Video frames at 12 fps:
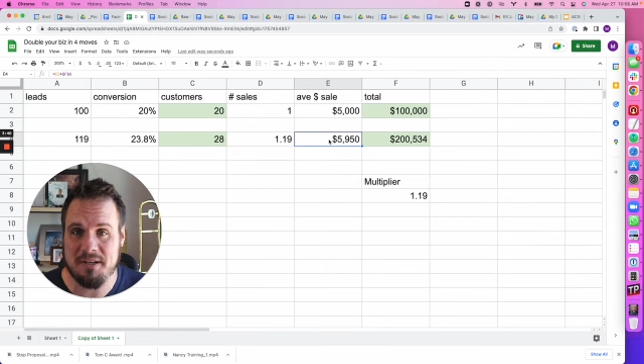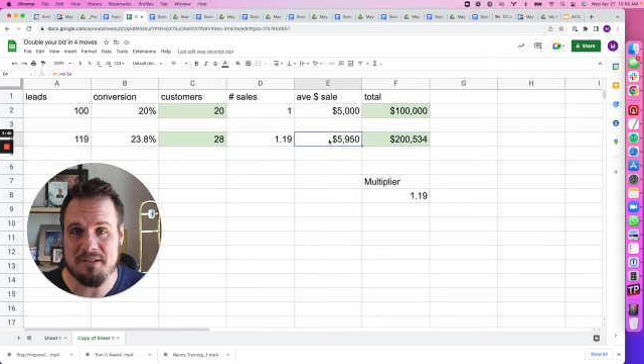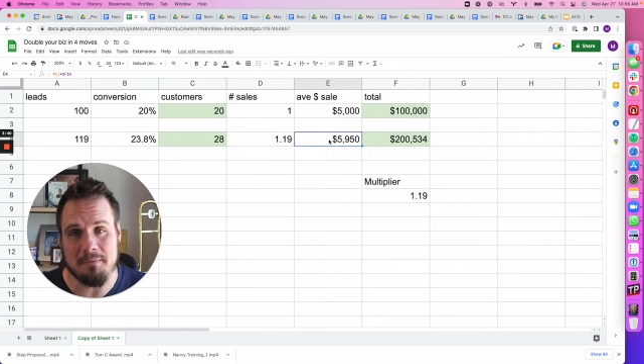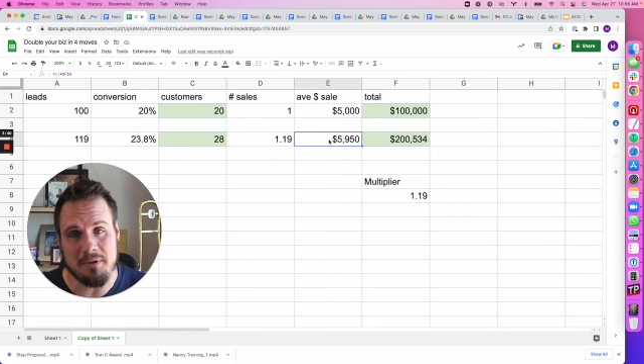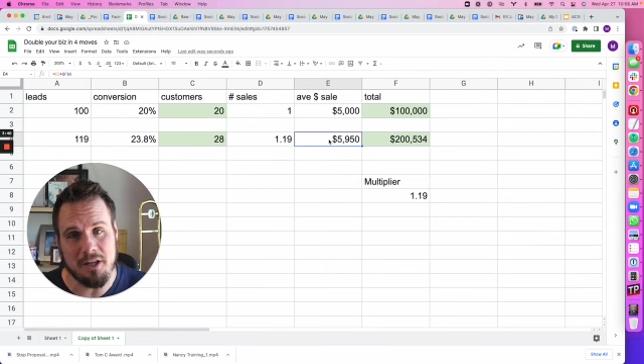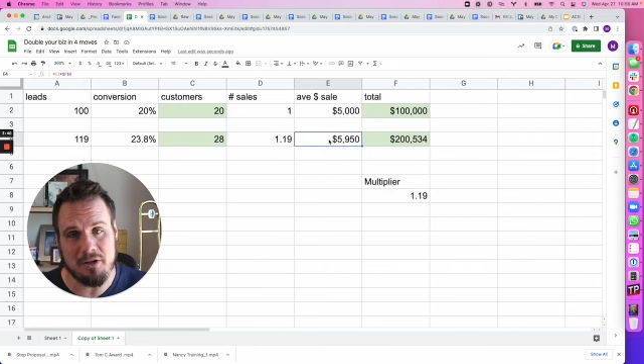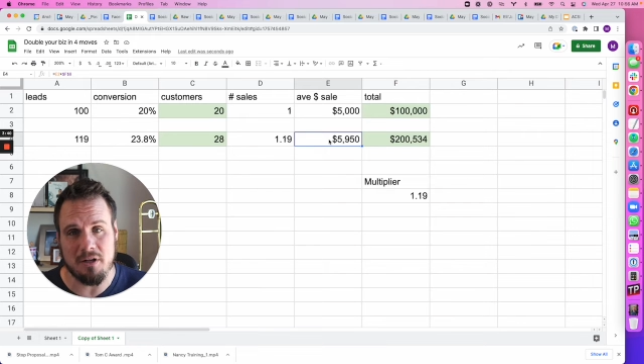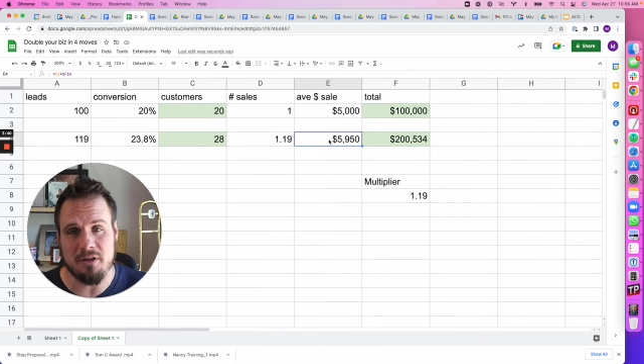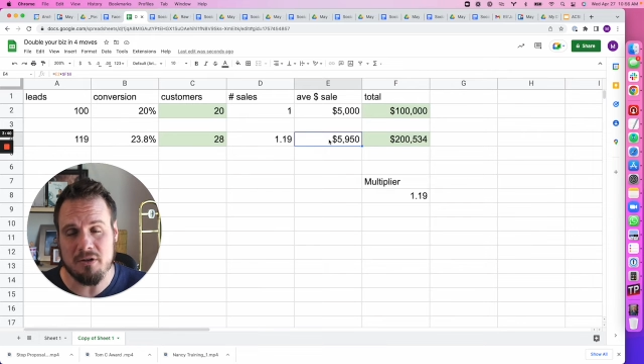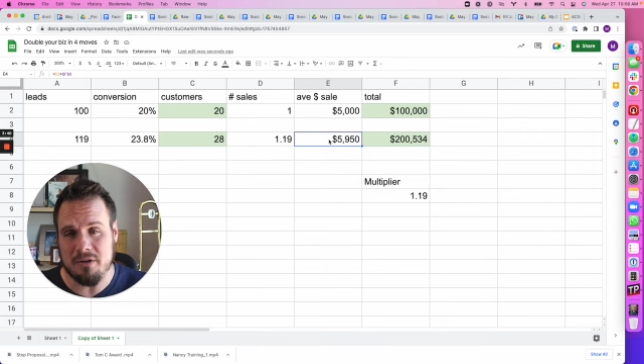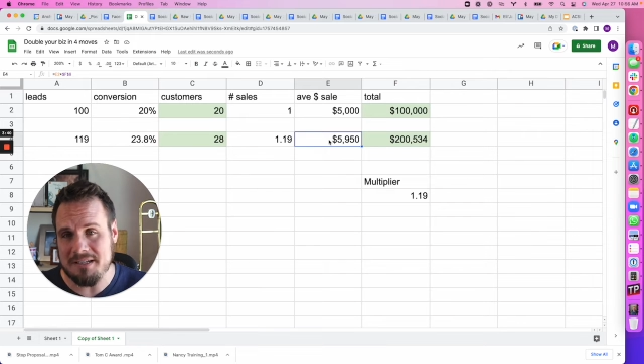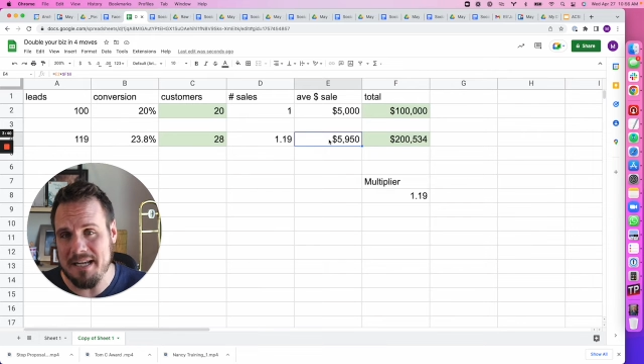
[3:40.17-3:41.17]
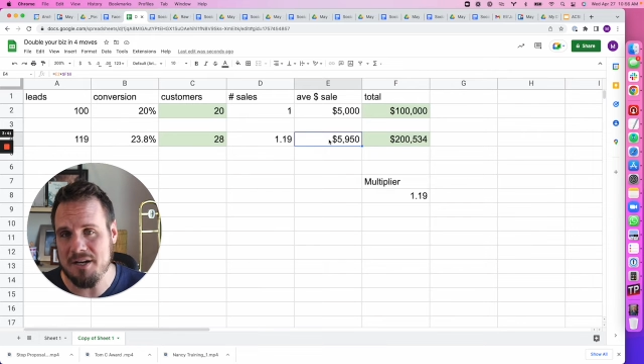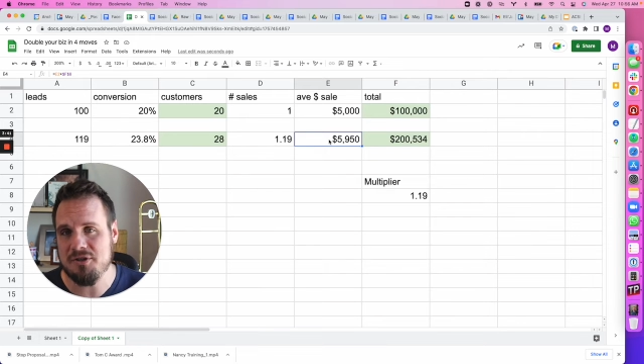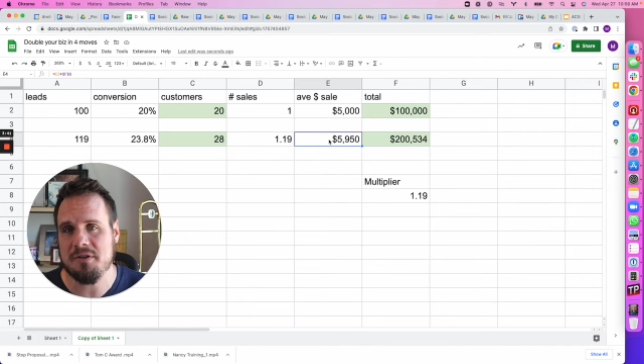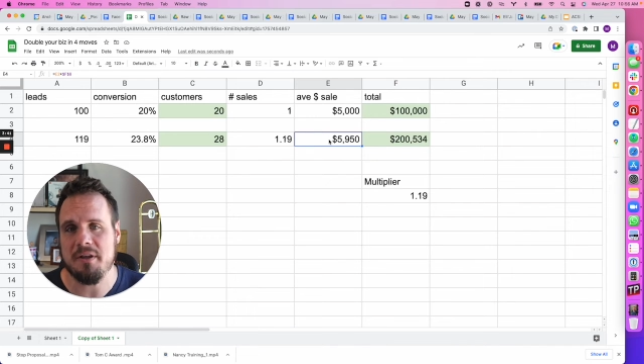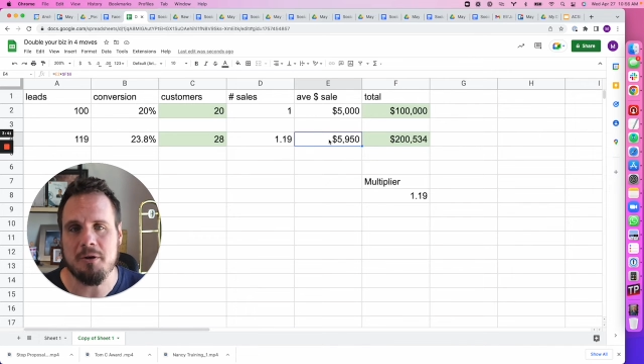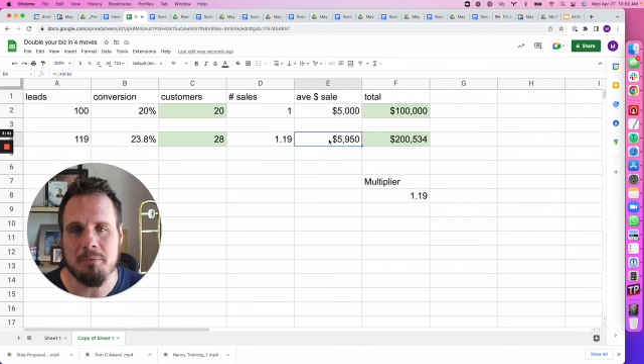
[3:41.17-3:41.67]
a little attention
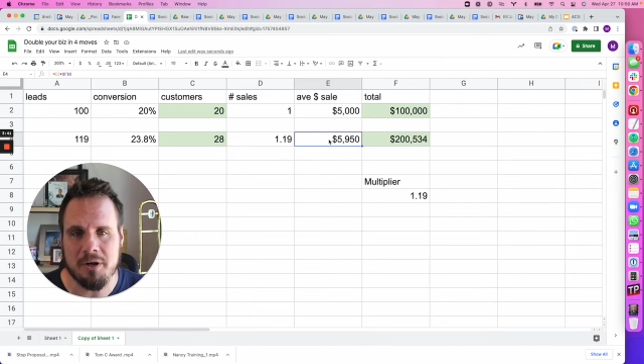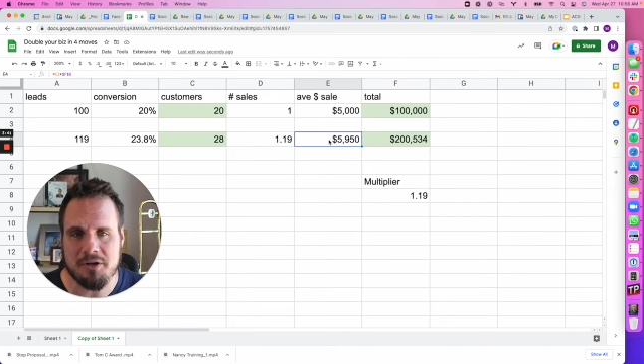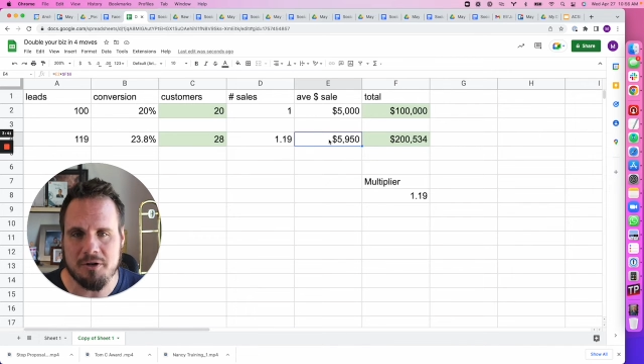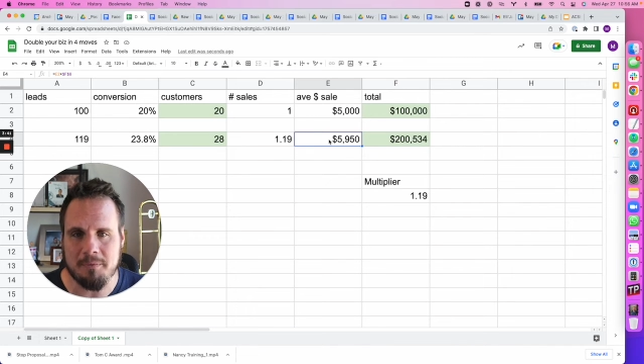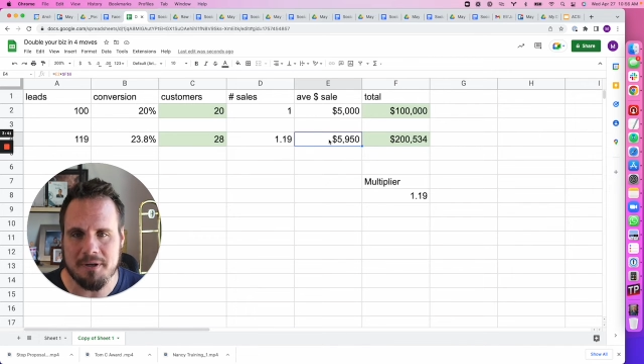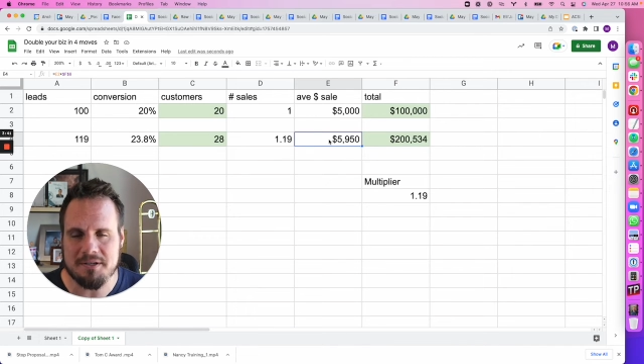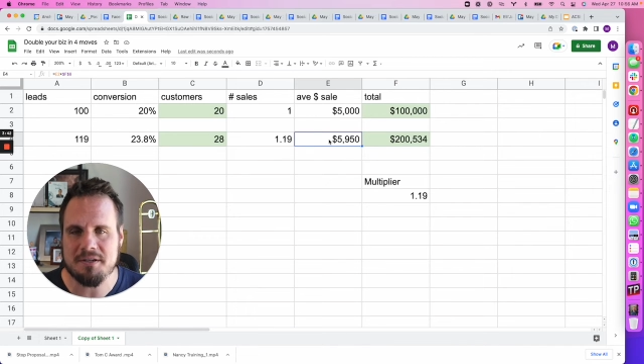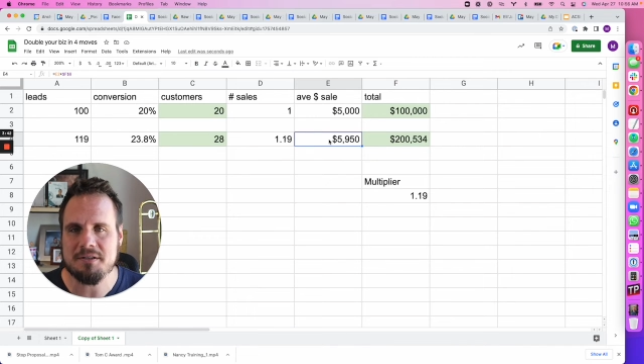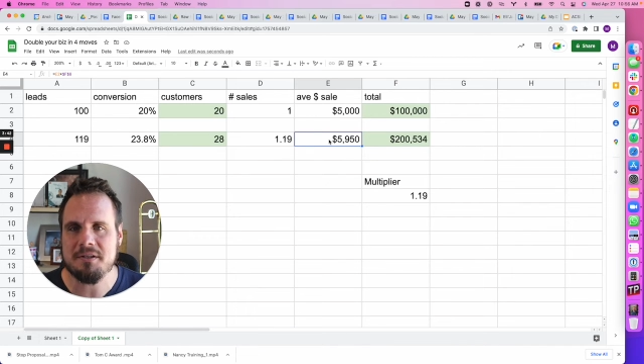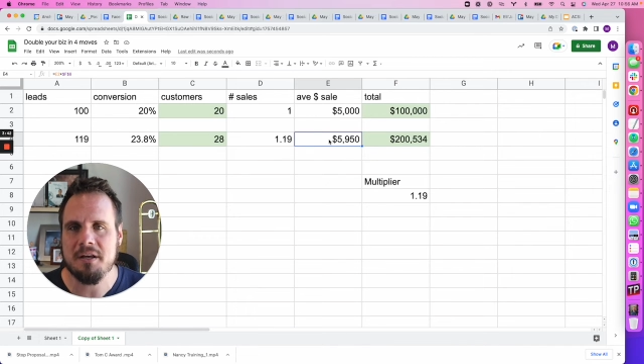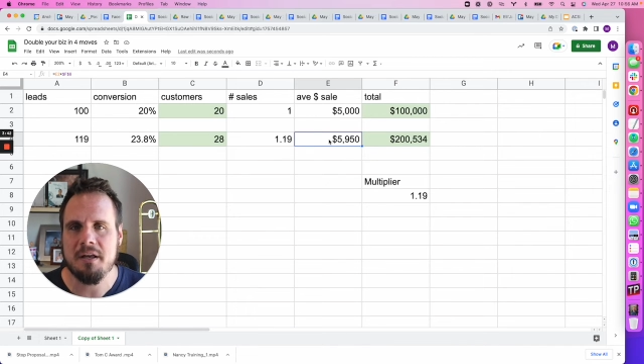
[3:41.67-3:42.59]
that you bring to your business